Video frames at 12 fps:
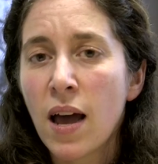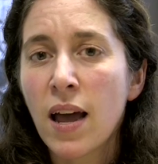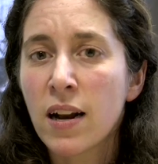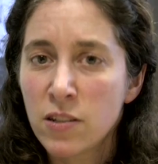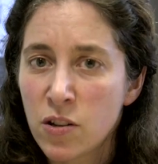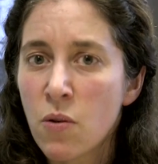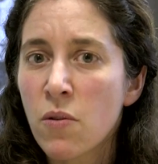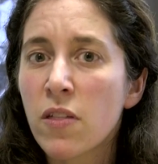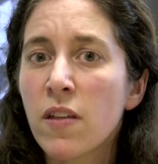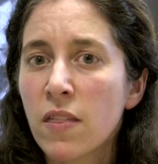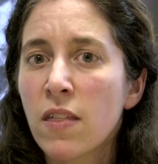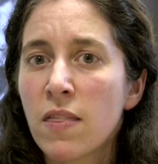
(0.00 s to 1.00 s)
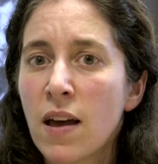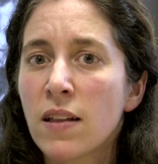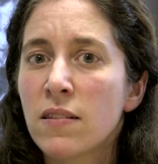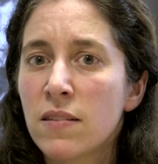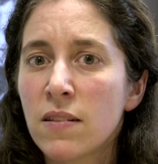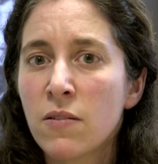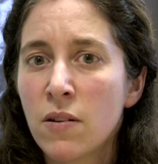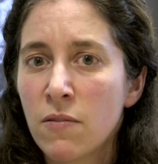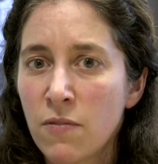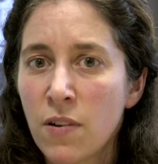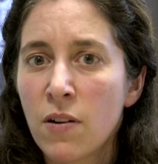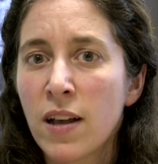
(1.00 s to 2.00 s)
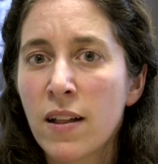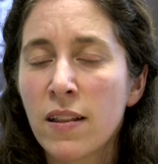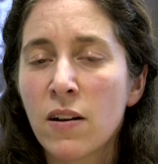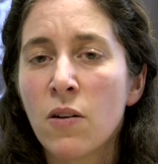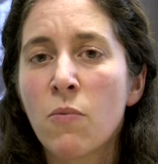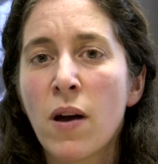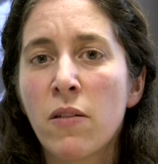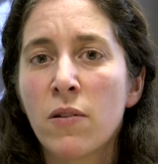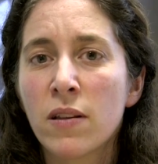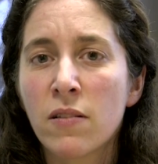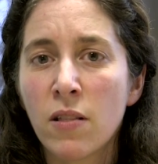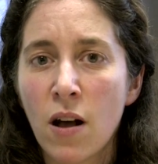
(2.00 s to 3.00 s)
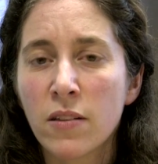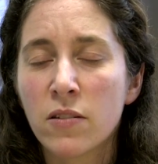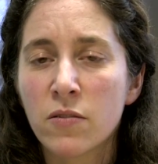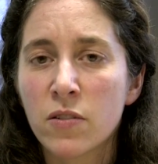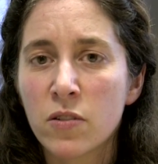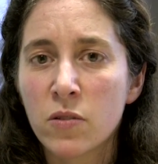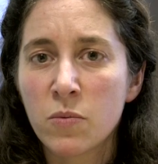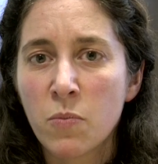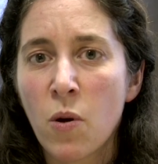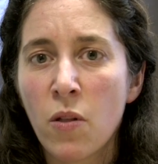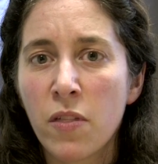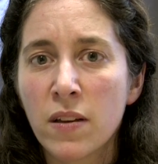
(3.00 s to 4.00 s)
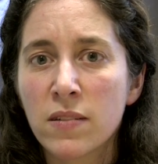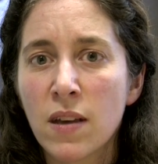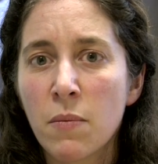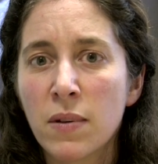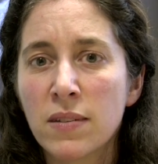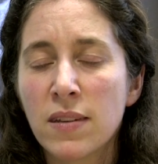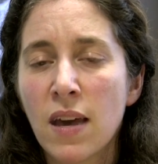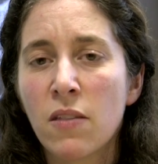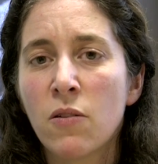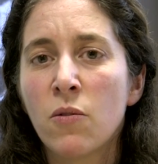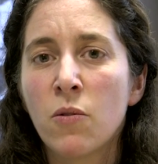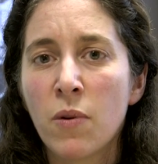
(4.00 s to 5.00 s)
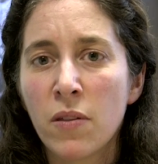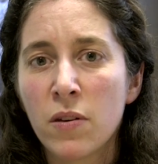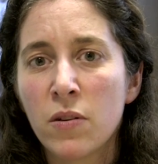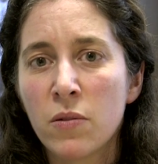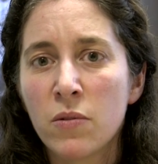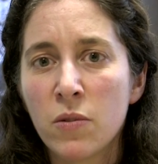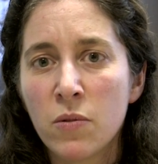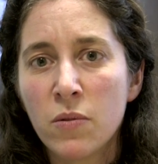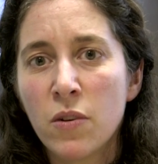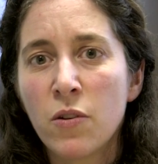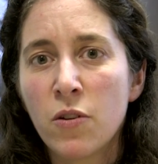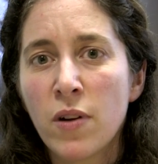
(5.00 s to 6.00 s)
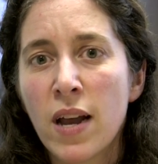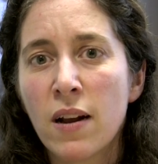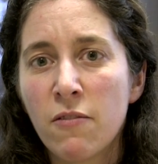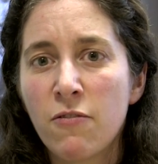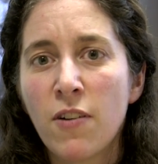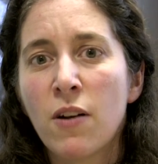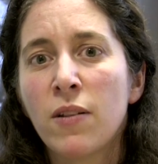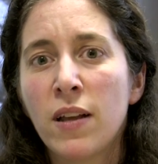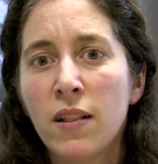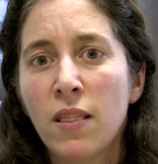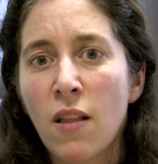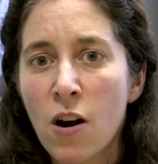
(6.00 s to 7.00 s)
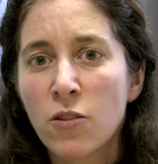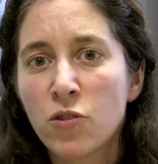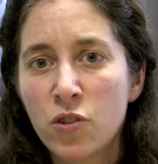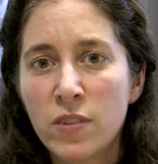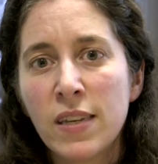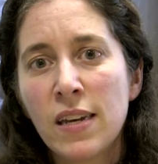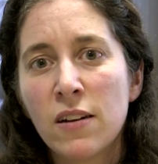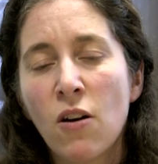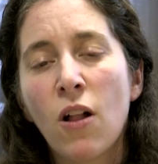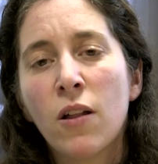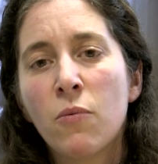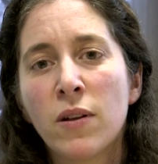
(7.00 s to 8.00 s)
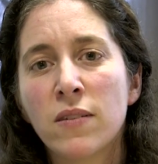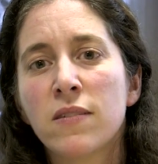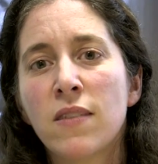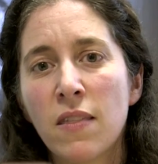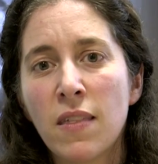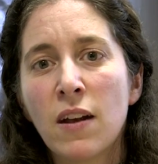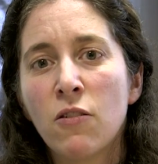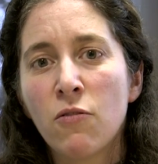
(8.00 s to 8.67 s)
And I don't think that that's very clear, whether it's lots of small things coming together or whether you create a fairly large seed all at once that then